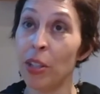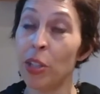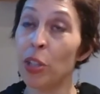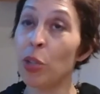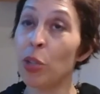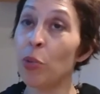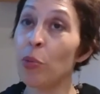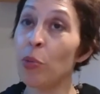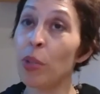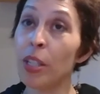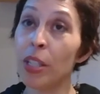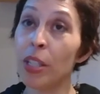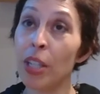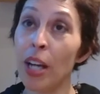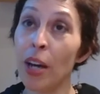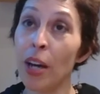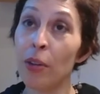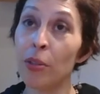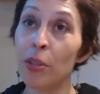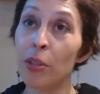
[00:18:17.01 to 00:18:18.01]
to reach
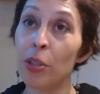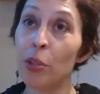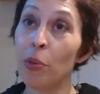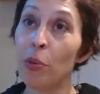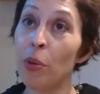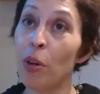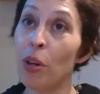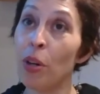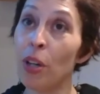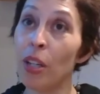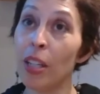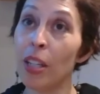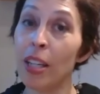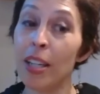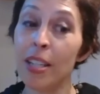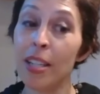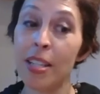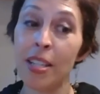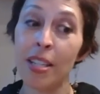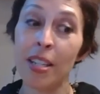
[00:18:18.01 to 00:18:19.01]
out to all
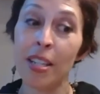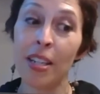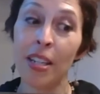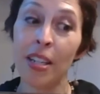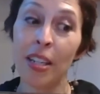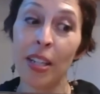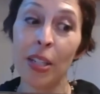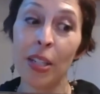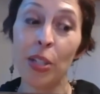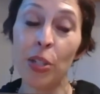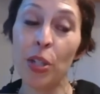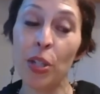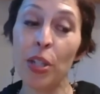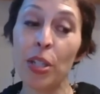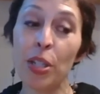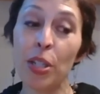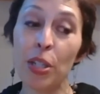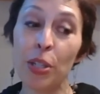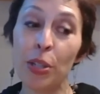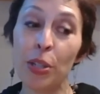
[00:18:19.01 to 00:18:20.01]
us
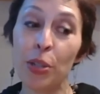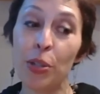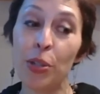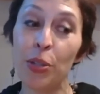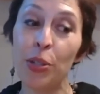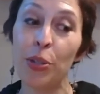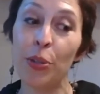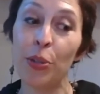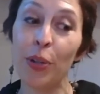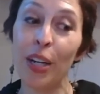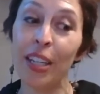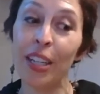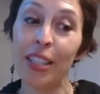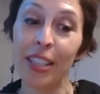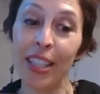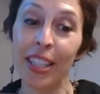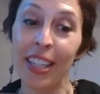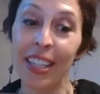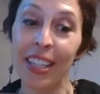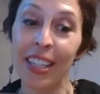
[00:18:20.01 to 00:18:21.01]
just
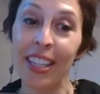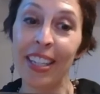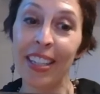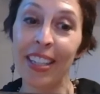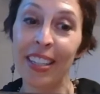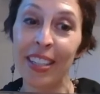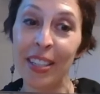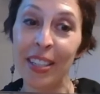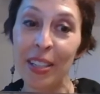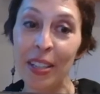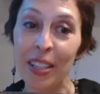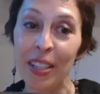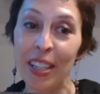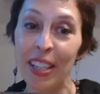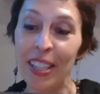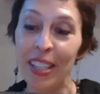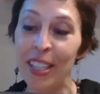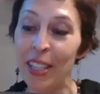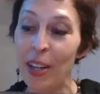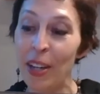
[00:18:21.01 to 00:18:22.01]
struggling,
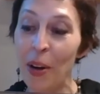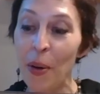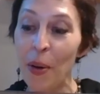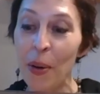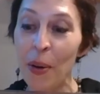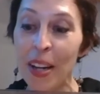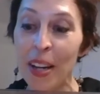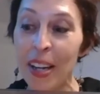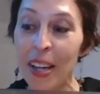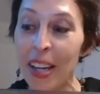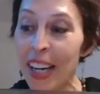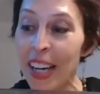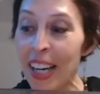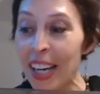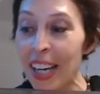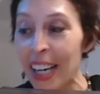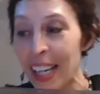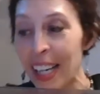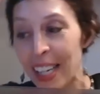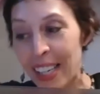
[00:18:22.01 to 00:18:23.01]
you know,
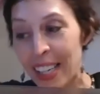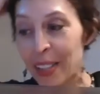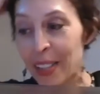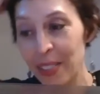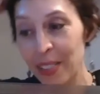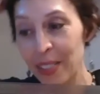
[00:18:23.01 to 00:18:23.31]
uh,